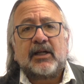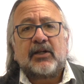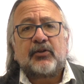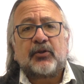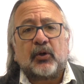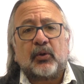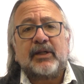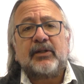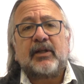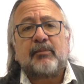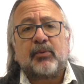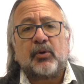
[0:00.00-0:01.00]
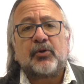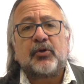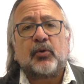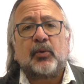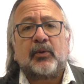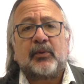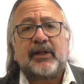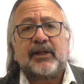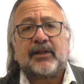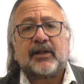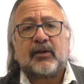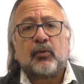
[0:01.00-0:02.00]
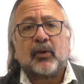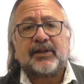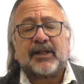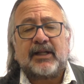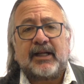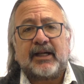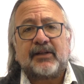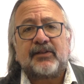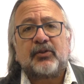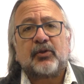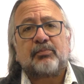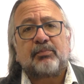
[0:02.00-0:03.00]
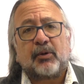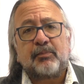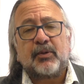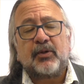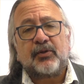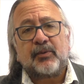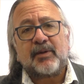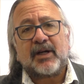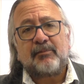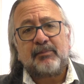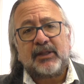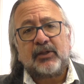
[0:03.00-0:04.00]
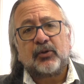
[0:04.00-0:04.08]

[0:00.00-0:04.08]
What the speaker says: So in the book you will read what the legacies of populism have been.